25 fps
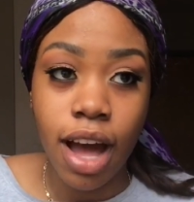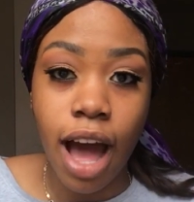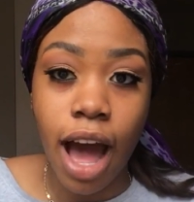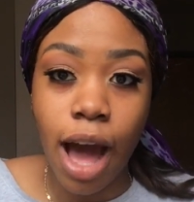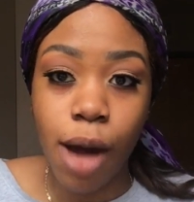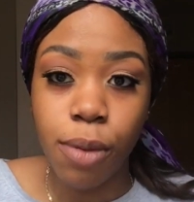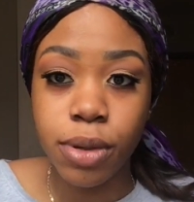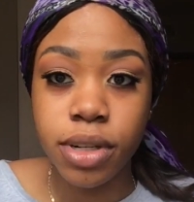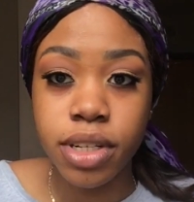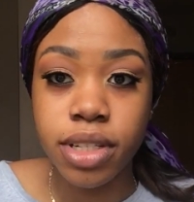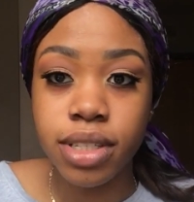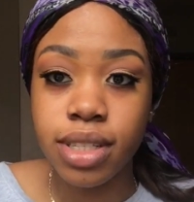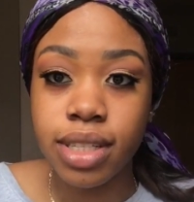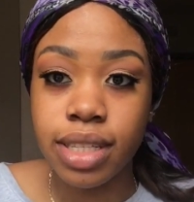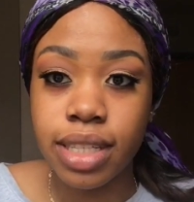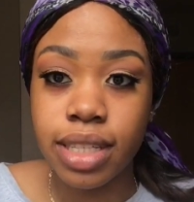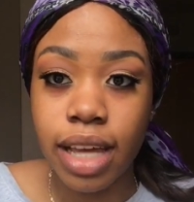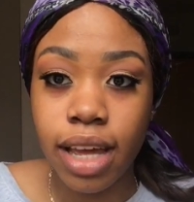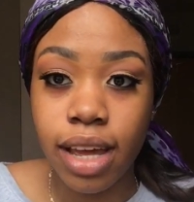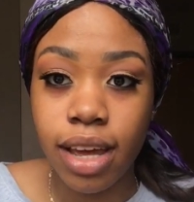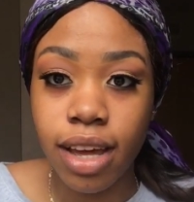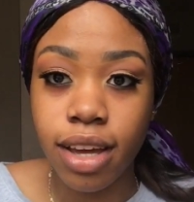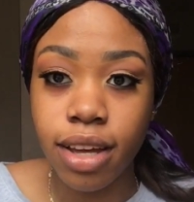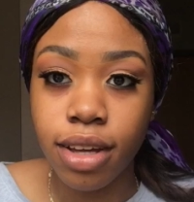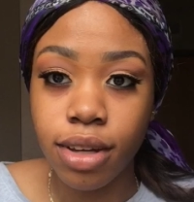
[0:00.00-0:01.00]
I wouldn't
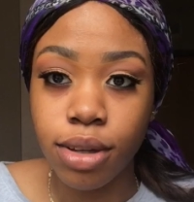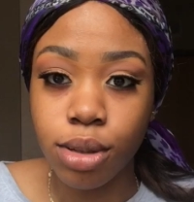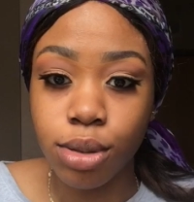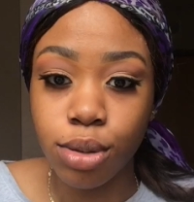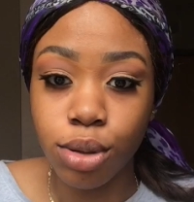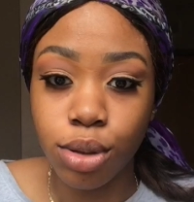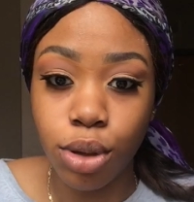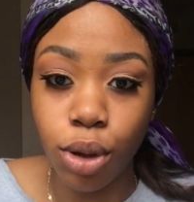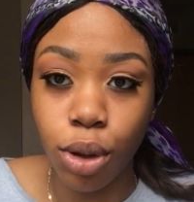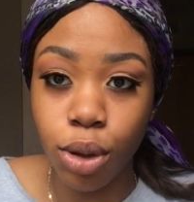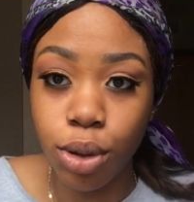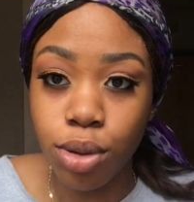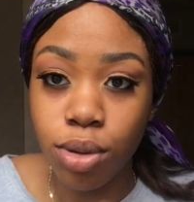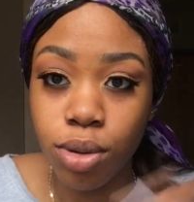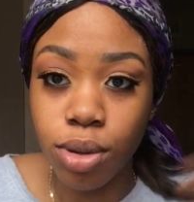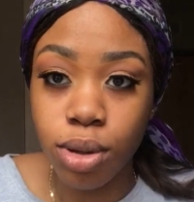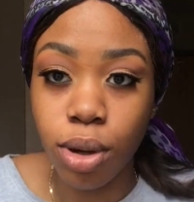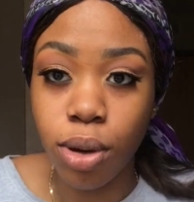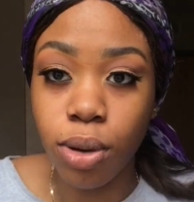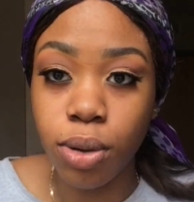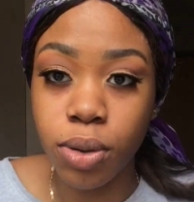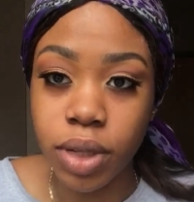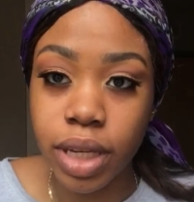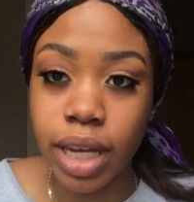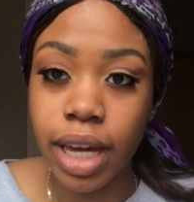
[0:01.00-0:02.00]
say go through the
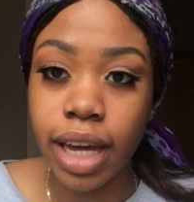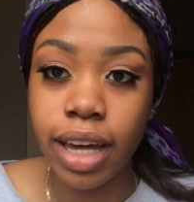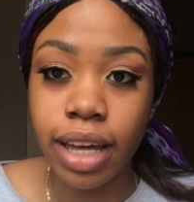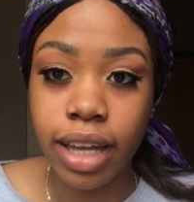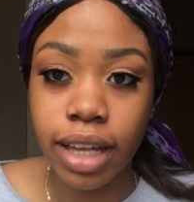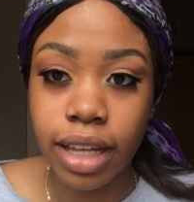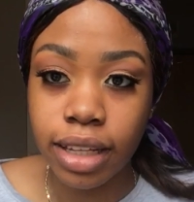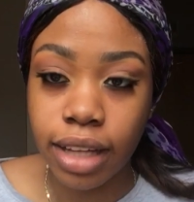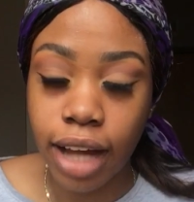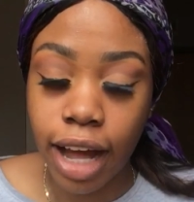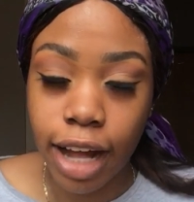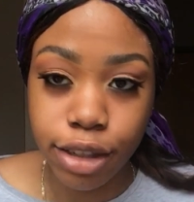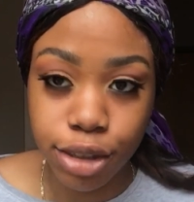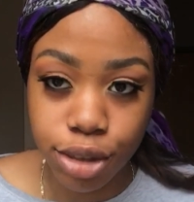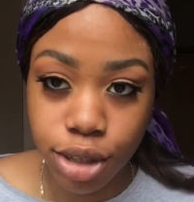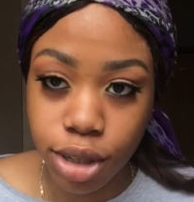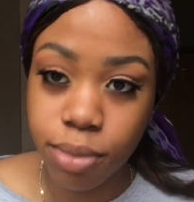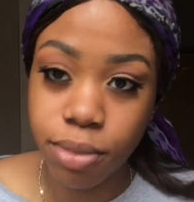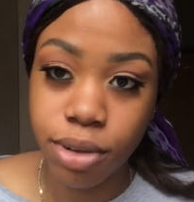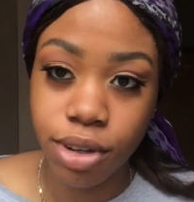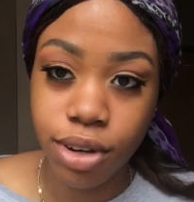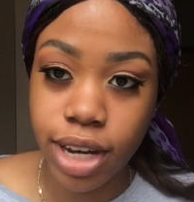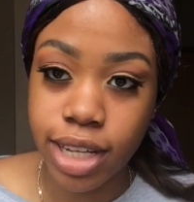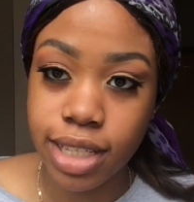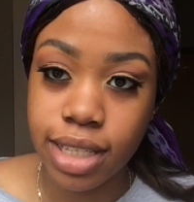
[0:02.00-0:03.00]
whole year and don't
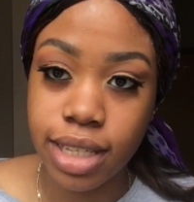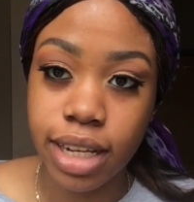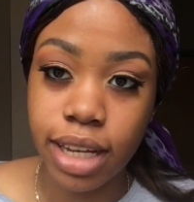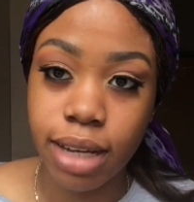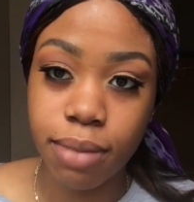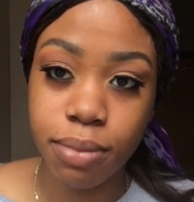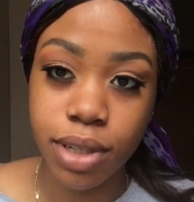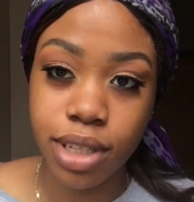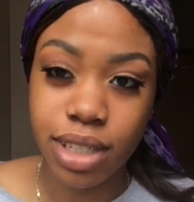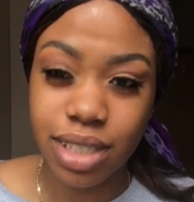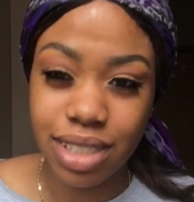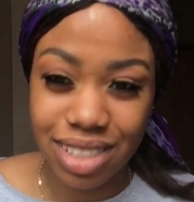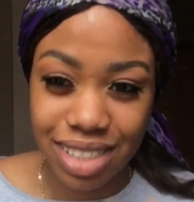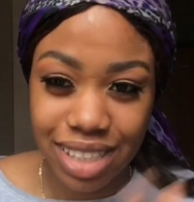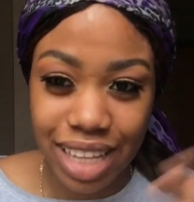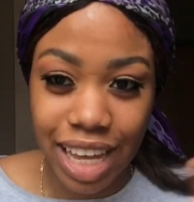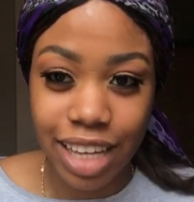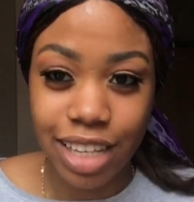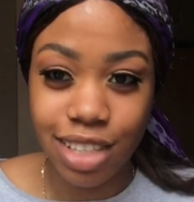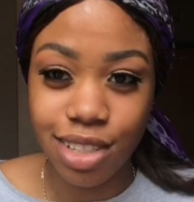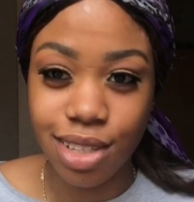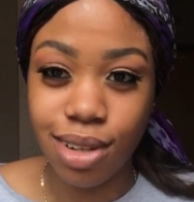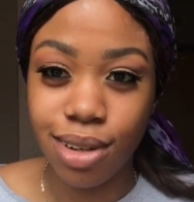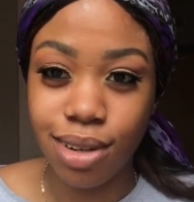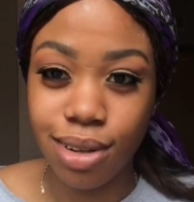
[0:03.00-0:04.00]
procrastinate, because that
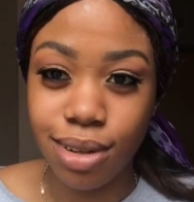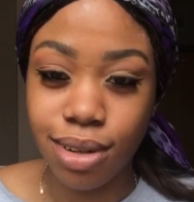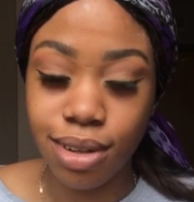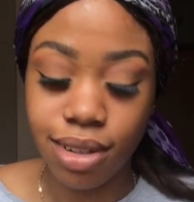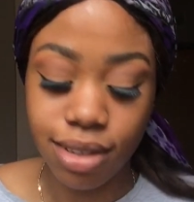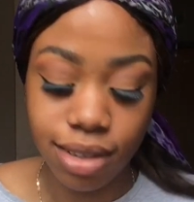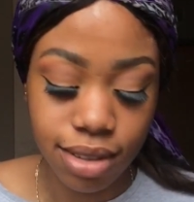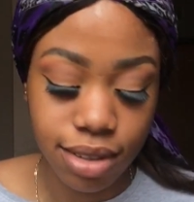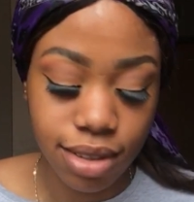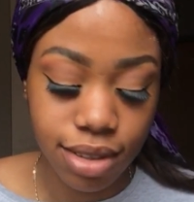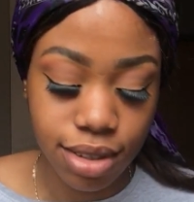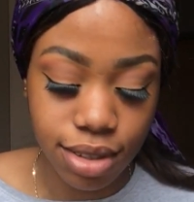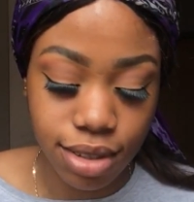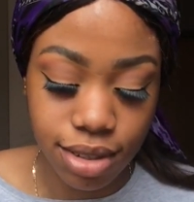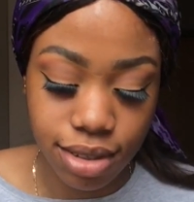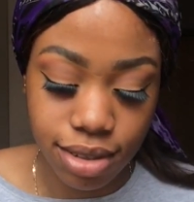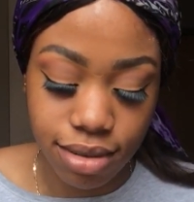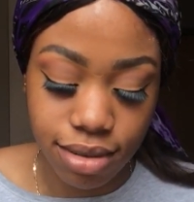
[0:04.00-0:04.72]
is a lot to